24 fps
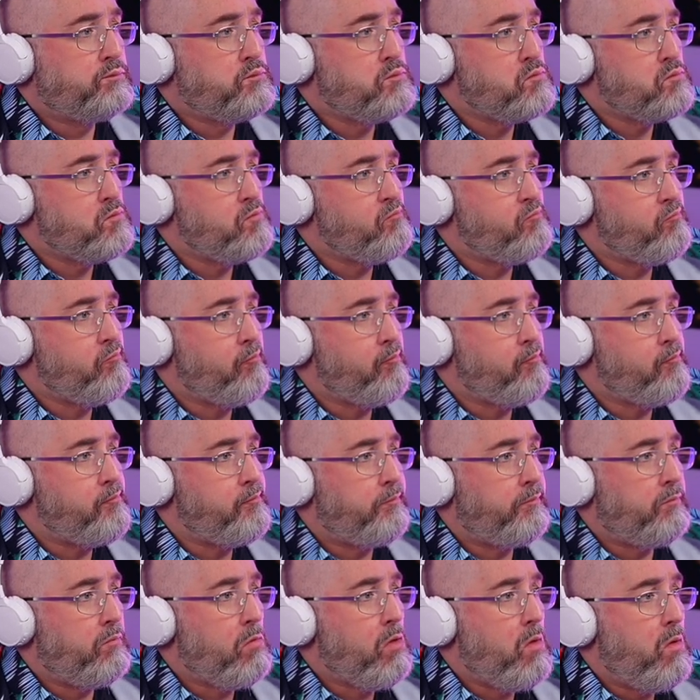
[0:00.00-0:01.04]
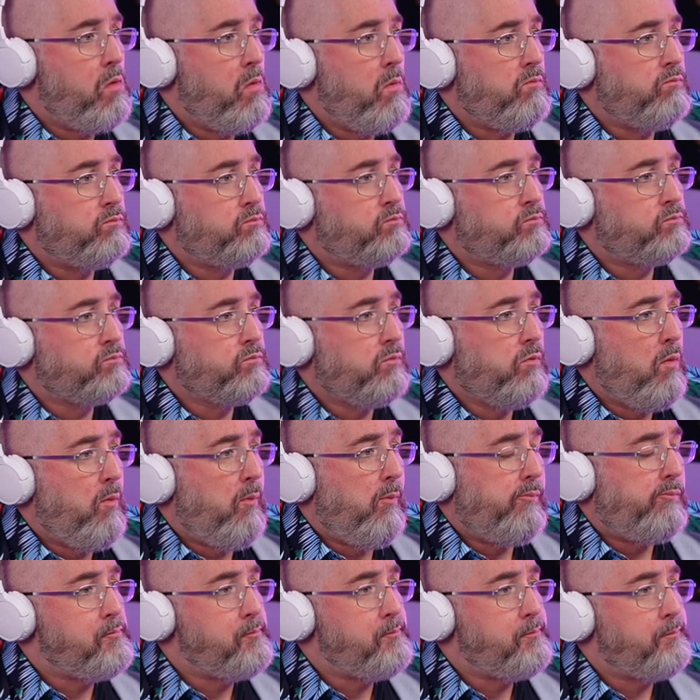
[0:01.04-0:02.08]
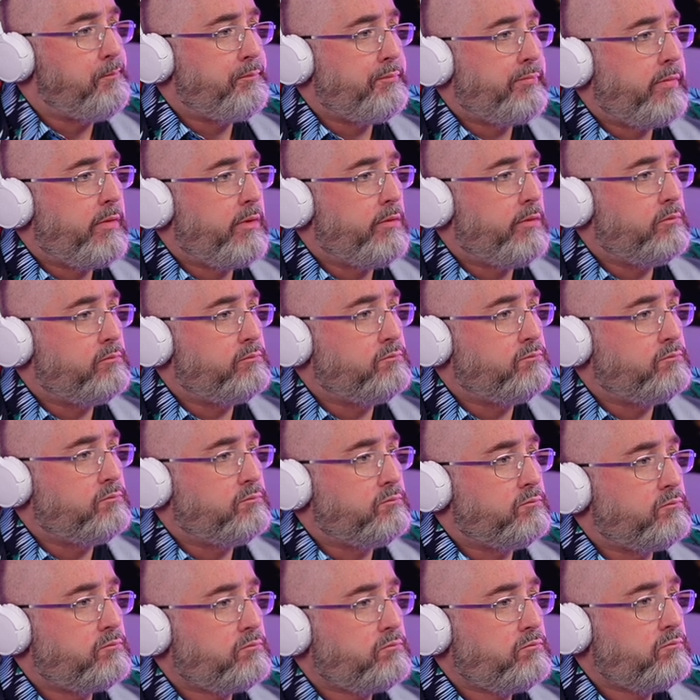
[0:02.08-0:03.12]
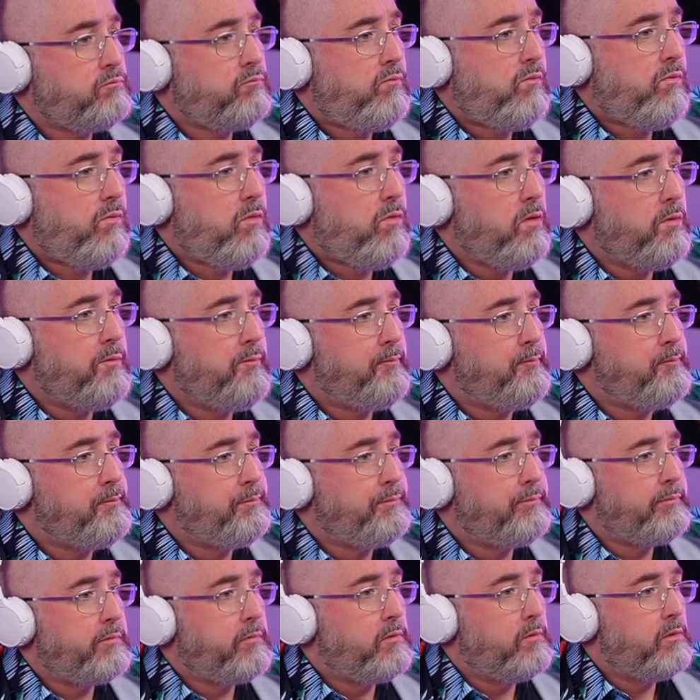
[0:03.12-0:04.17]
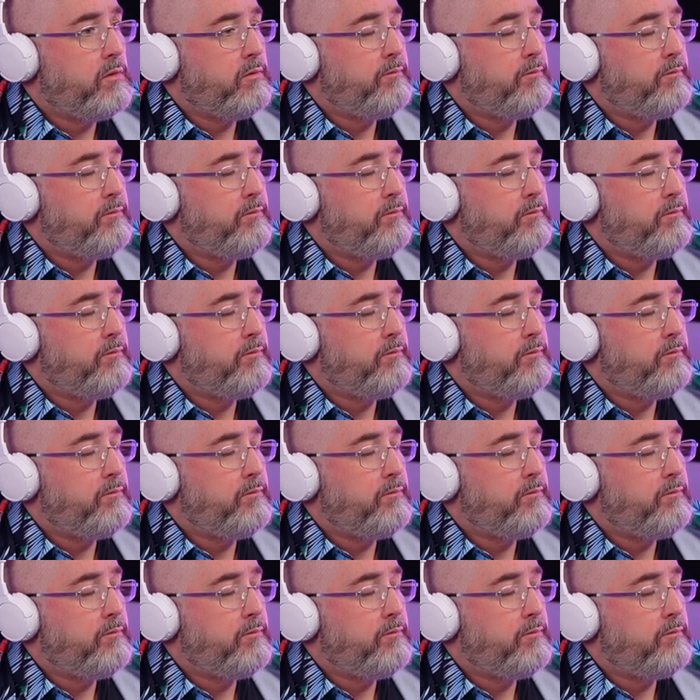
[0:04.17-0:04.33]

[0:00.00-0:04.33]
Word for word: a bullet in the elder's head, the Marquis had one put in Piotr's.